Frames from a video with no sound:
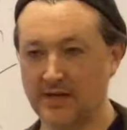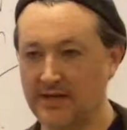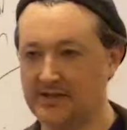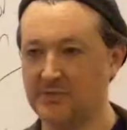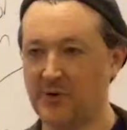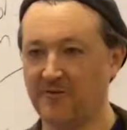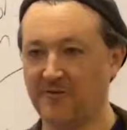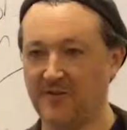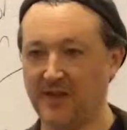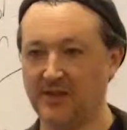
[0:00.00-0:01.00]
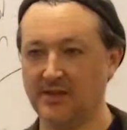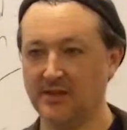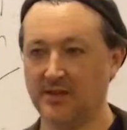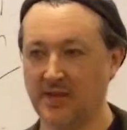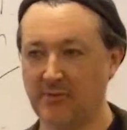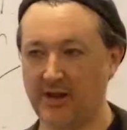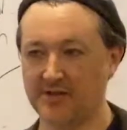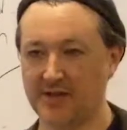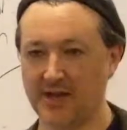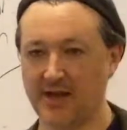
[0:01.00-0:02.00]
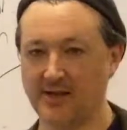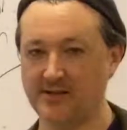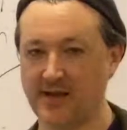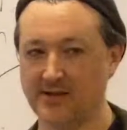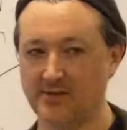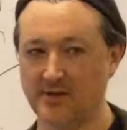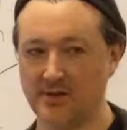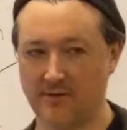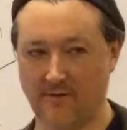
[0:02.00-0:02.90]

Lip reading: He says perfect fifth. Anybody else got a guess? Hazard it?